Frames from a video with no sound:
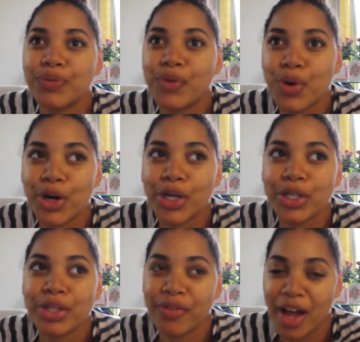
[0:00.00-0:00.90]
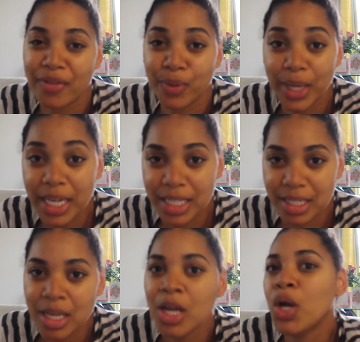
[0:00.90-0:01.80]
four to five
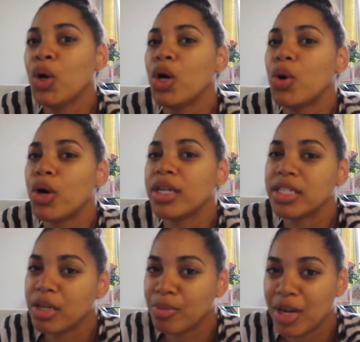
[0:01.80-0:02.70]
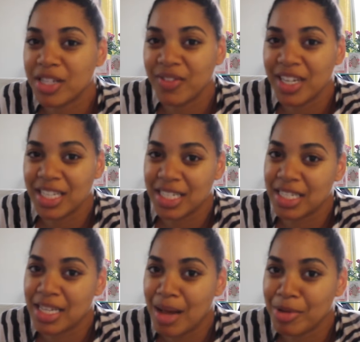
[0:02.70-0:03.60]
weeks or until breastfeeding is
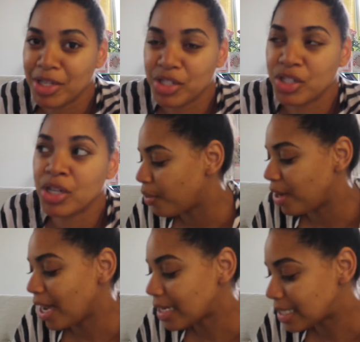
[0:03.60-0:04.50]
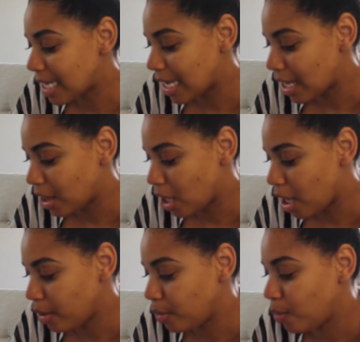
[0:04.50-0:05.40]
established. The next thing I
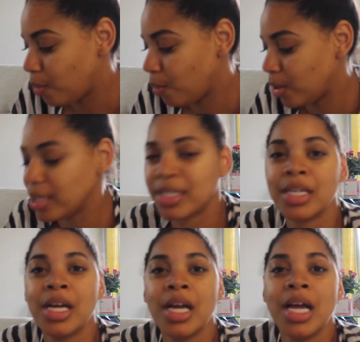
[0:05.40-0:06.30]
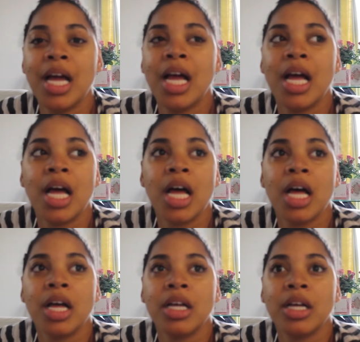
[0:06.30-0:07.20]
thought was
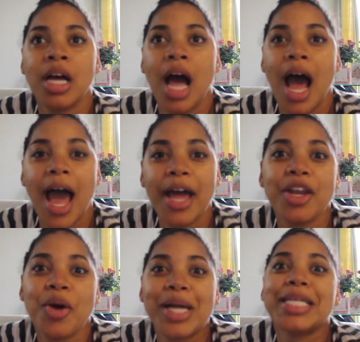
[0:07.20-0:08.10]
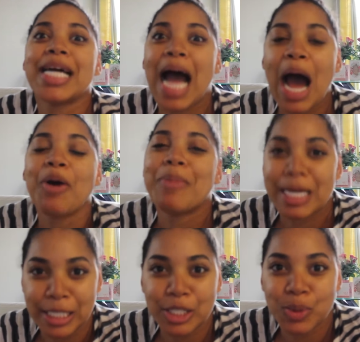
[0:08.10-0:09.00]
I had no idea how
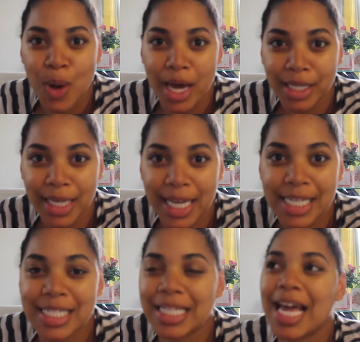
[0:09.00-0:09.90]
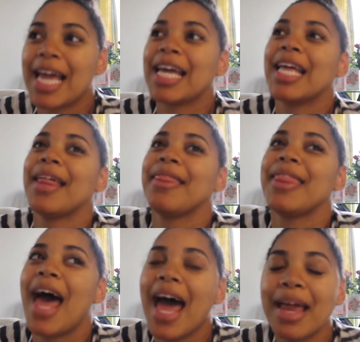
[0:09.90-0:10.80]
amazing swaddling is. Like
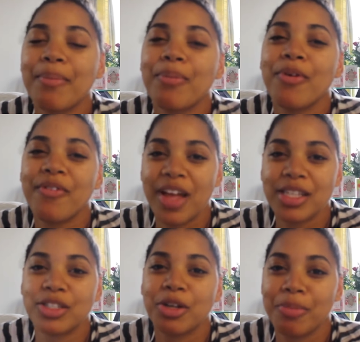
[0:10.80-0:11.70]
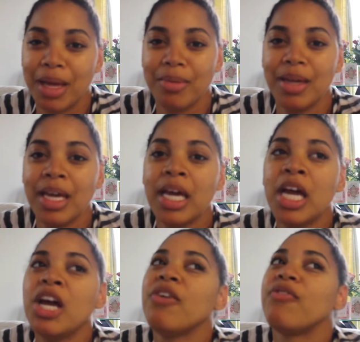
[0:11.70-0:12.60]
that prevents your baby
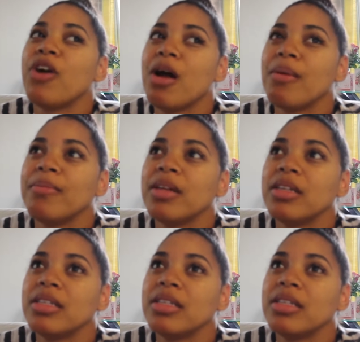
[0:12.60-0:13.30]
from